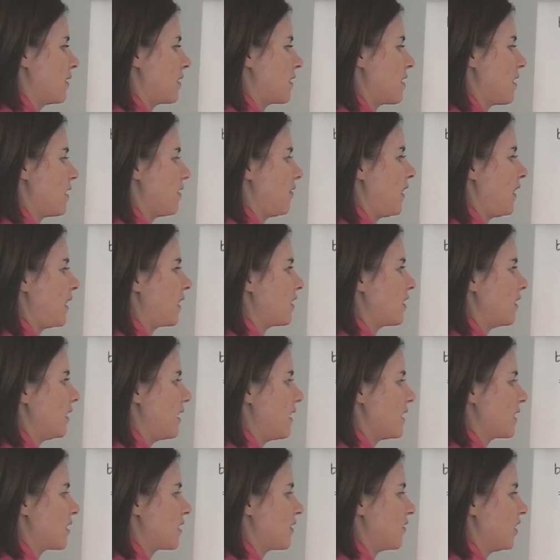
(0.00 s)
So the
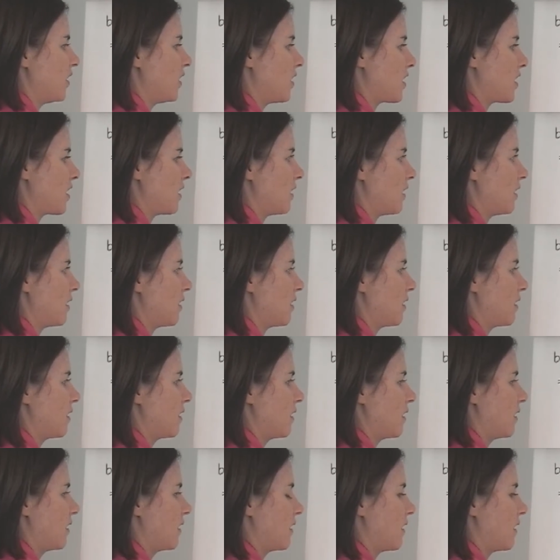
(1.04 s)
factorised version
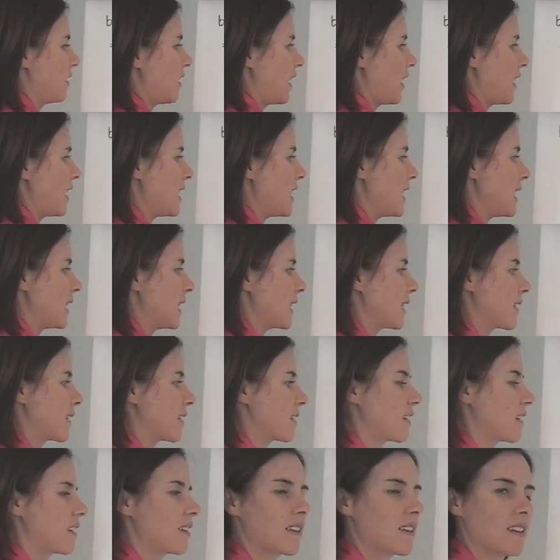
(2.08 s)
is
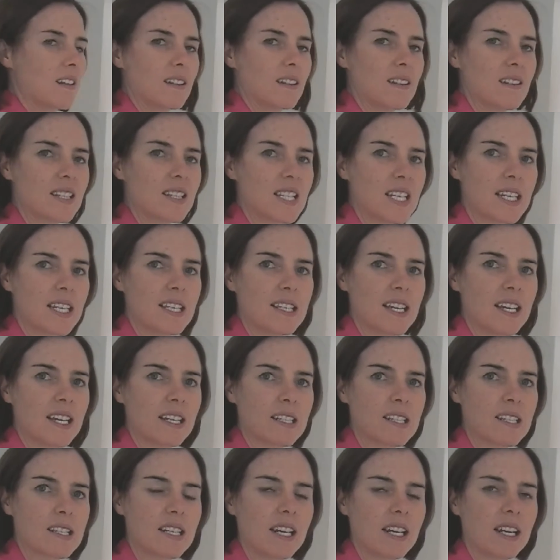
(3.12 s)

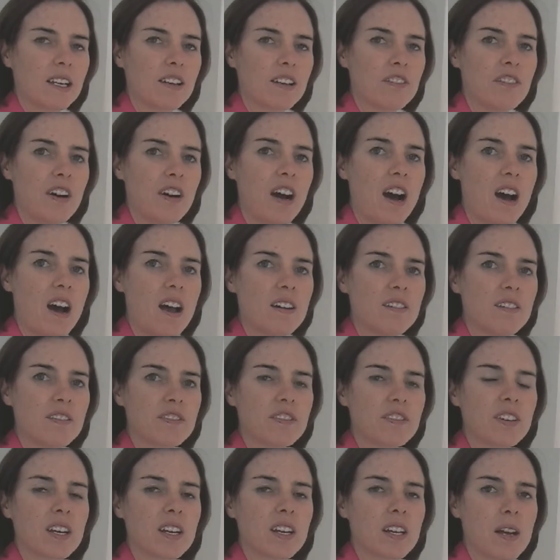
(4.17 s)
6x take 5
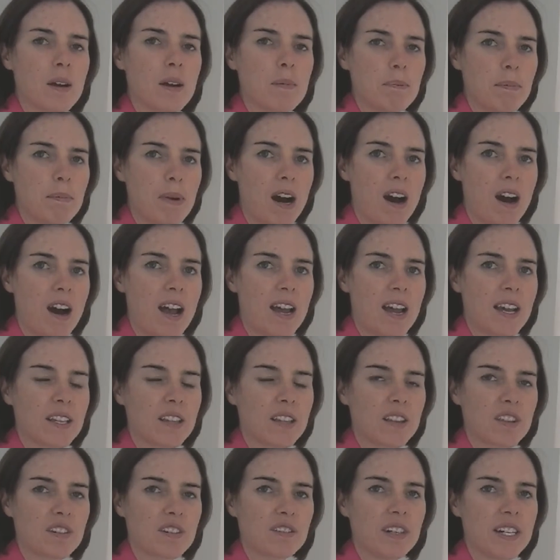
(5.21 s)
by
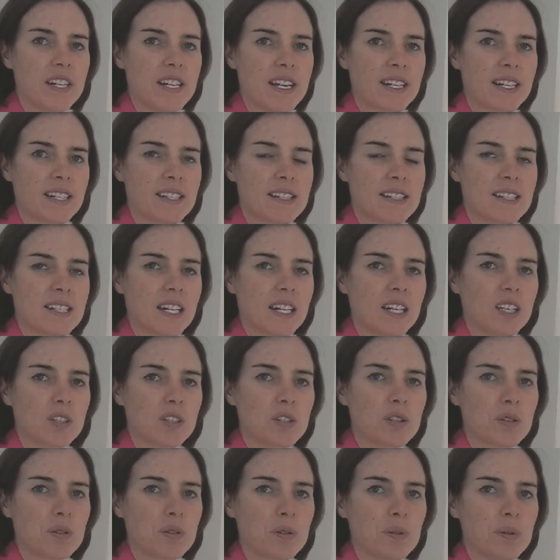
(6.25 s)
3x take
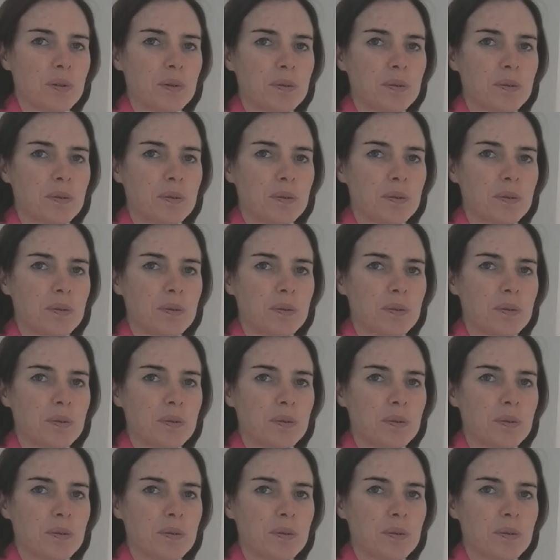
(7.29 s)
2.